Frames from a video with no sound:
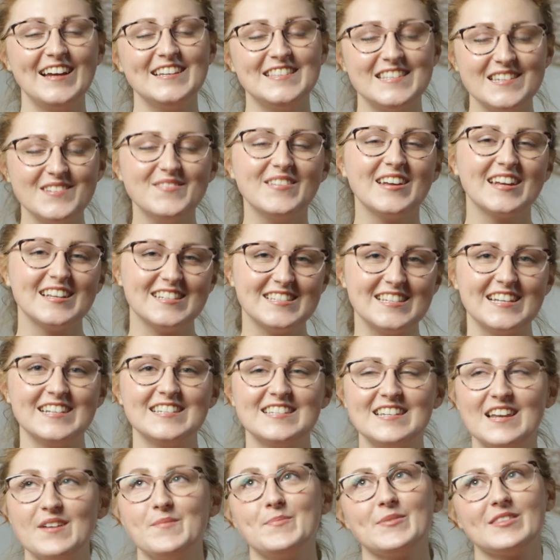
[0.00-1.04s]
did make a
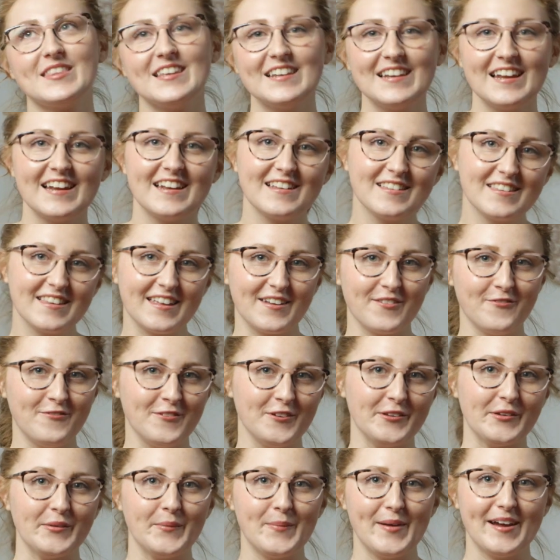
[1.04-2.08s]
dent in it, but then I like
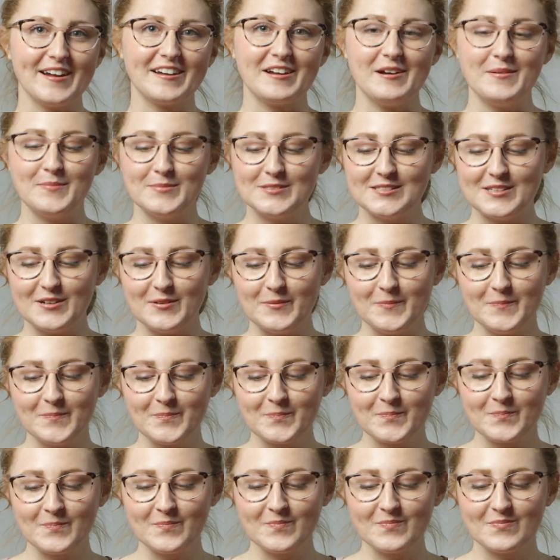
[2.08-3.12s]
filled it back up. So
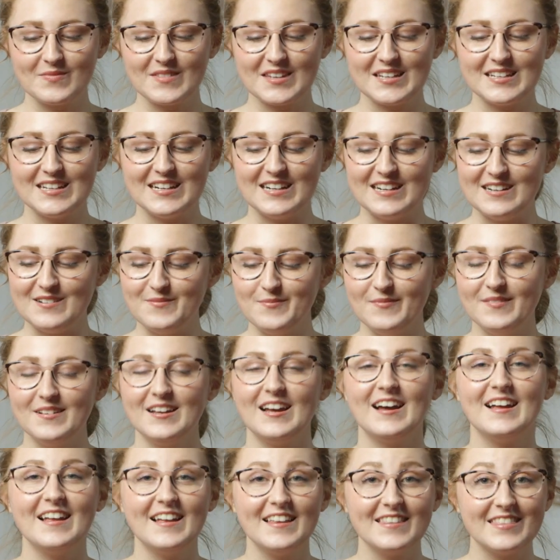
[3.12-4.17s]

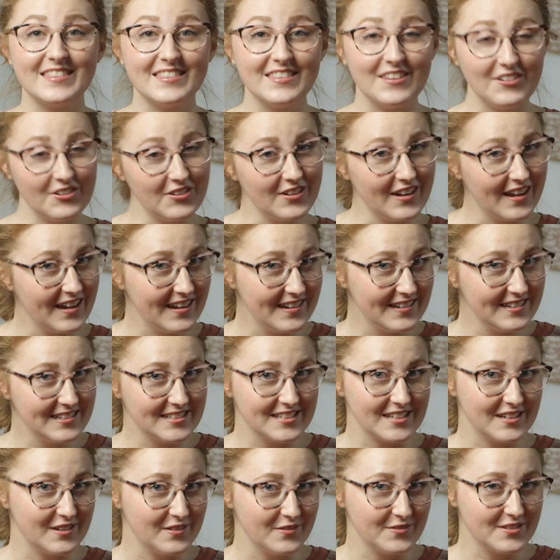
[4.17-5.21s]
there are not a
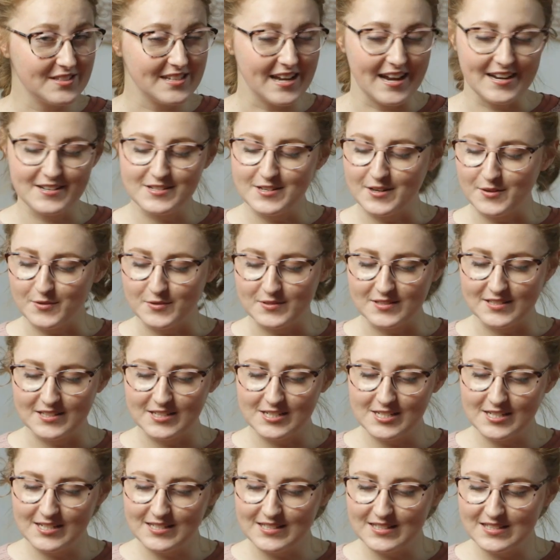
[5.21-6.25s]
ton of stash
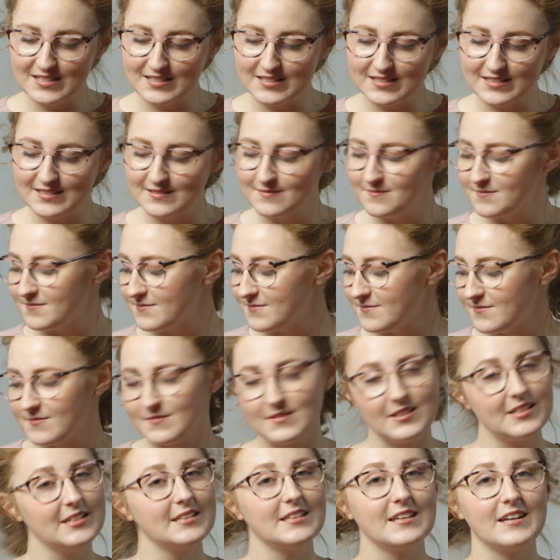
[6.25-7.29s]
acquisitions.
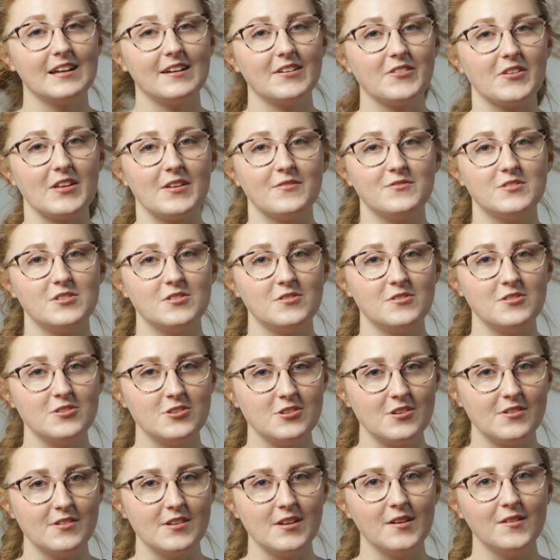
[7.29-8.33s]
I think I only have 2 to
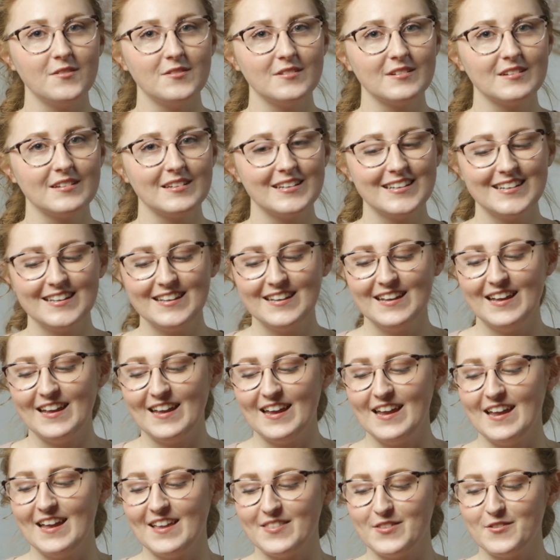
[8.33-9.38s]
show you.
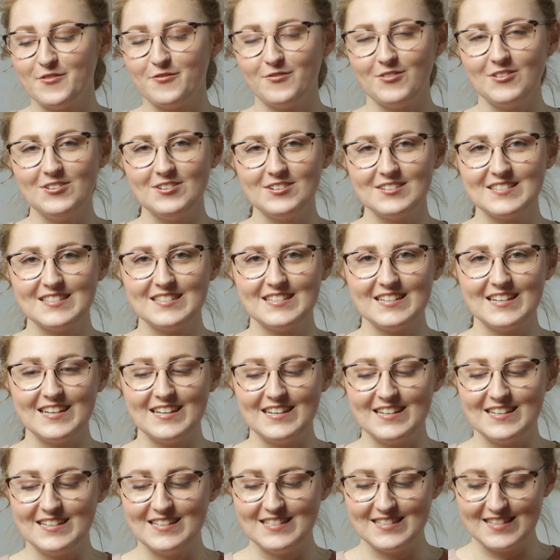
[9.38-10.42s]
And the first
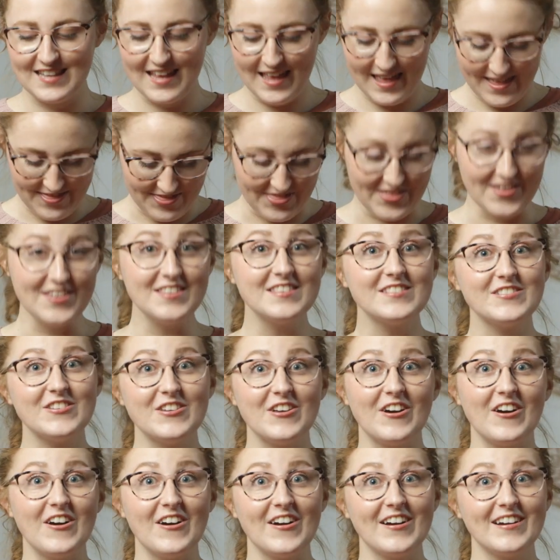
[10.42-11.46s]
is this
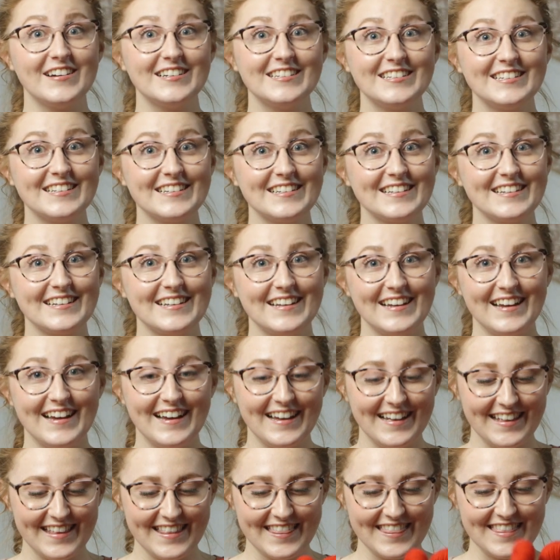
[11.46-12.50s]
yarn.
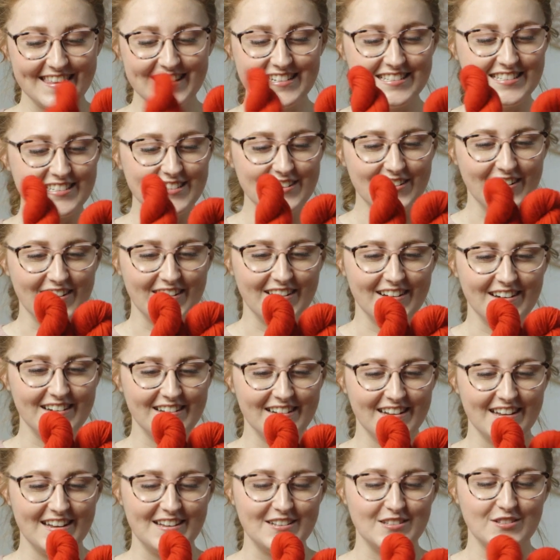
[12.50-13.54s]
This
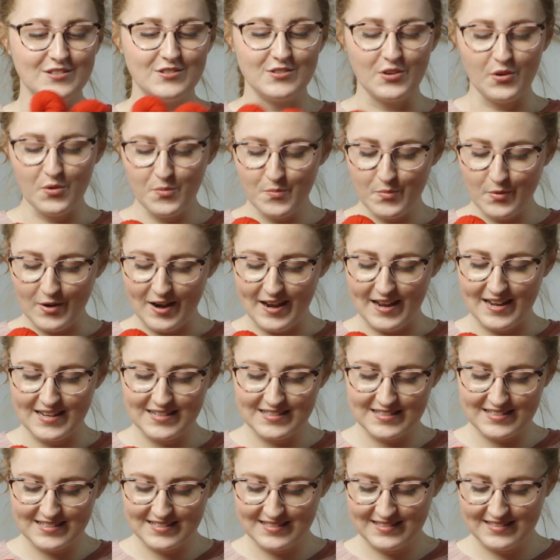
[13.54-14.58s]
yarn is so
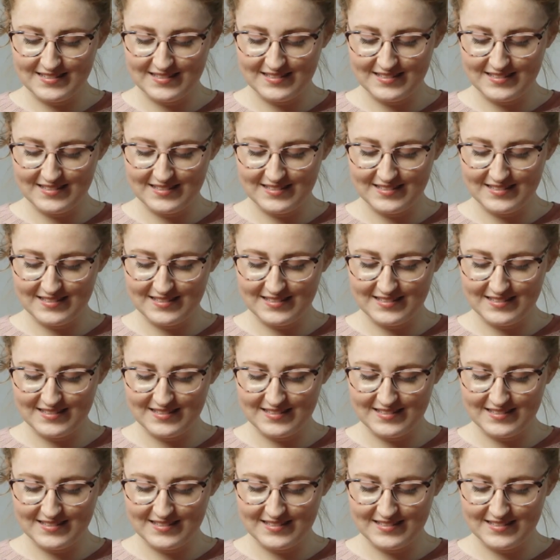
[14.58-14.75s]
bright